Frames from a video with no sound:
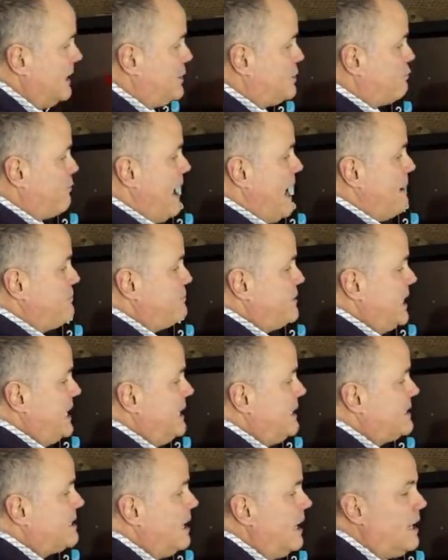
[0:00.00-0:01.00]
let's wrap
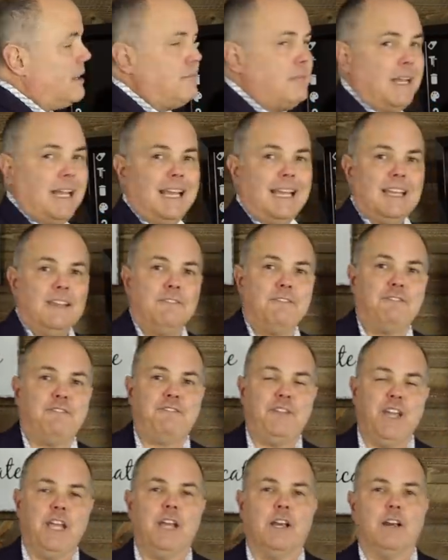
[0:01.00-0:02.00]
things up.
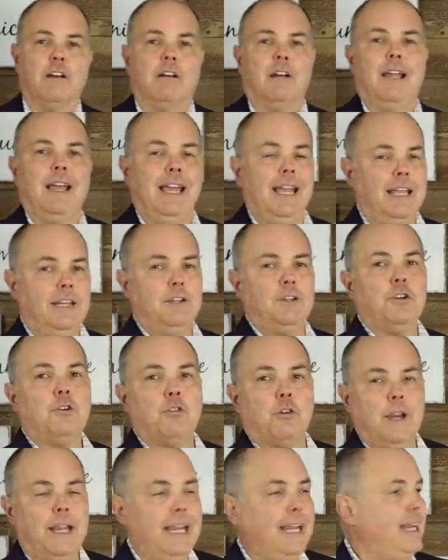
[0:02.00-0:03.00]
Fear and
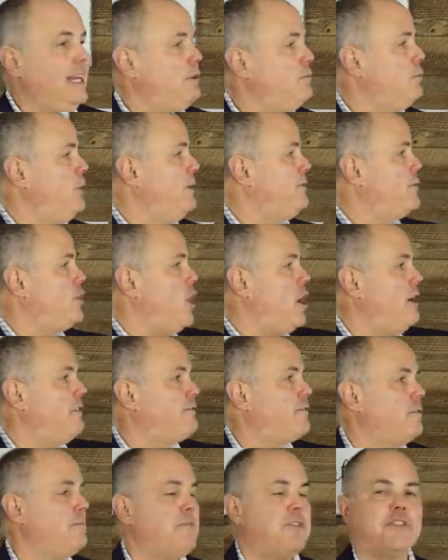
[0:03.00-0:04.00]
greed, we've
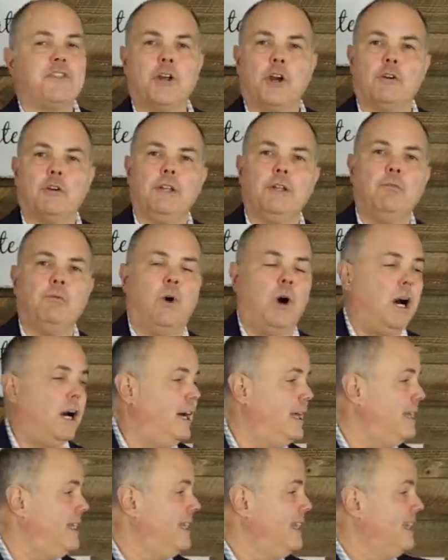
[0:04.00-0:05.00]
gone from
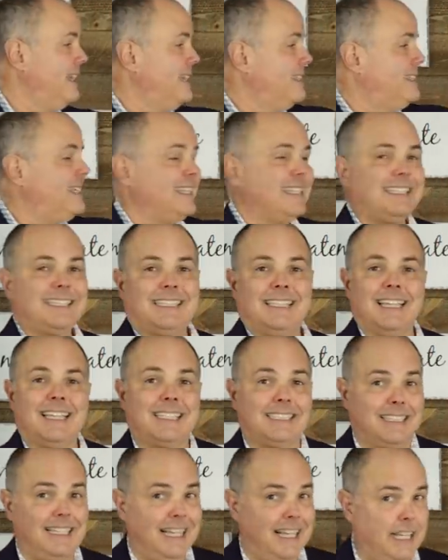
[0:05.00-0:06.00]
thirty-one to
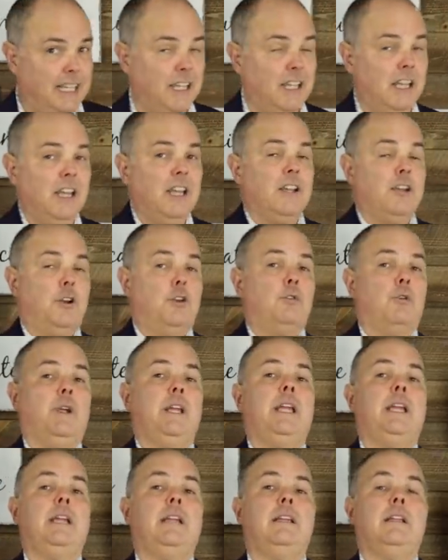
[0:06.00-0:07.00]
sixty.
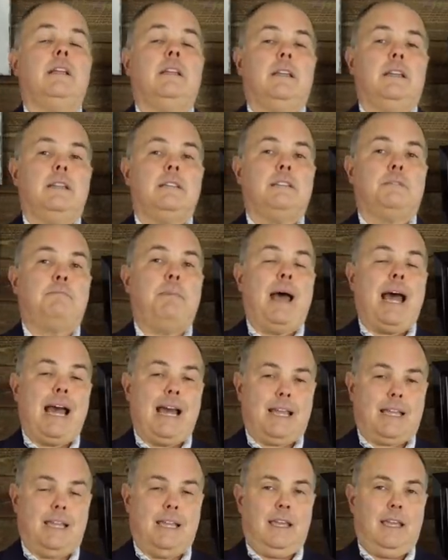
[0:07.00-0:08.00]
Greed is
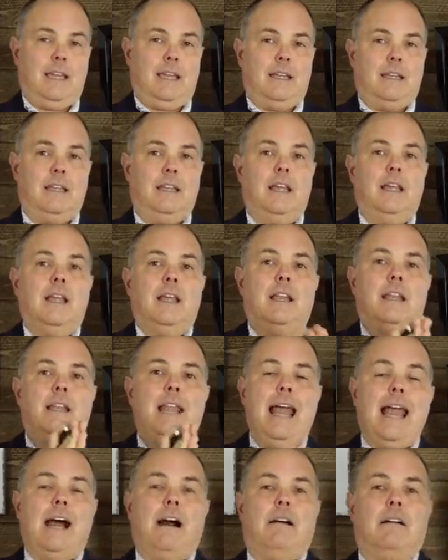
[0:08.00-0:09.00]
back in.
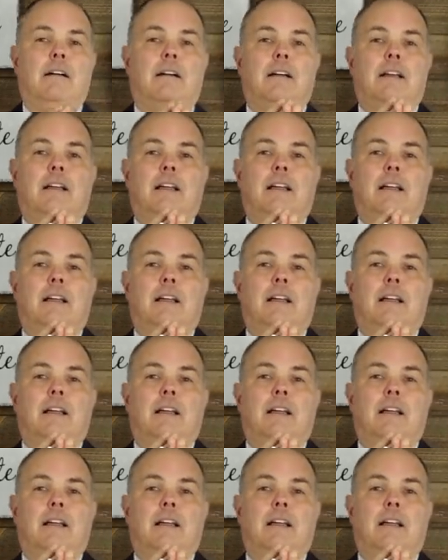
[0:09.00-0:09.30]
Now,